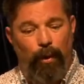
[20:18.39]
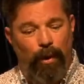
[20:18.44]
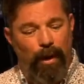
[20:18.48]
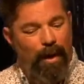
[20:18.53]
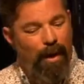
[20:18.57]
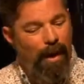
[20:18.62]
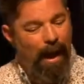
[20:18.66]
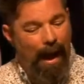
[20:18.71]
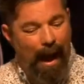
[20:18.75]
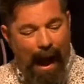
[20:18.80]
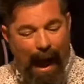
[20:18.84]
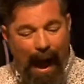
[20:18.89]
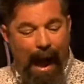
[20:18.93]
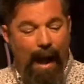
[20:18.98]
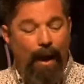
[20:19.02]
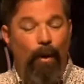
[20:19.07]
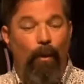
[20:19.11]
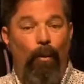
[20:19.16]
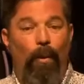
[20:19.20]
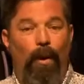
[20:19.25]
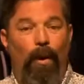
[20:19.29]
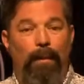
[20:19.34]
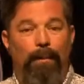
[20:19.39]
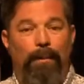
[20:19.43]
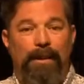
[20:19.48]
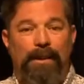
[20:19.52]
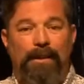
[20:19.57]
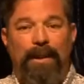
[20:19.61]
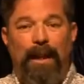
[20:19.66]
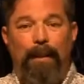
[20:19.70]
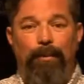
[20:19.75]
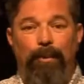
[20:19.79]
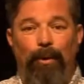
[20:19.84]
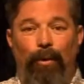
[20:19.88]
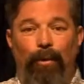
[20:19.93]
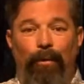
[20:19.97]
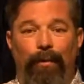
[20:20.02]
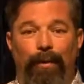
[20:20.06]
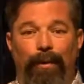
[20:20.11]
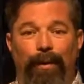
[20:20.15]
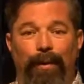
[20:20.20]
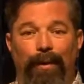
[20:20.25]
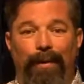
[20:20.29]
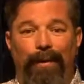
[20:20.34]
it. I don't want to be stepped
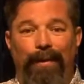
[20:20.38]
over.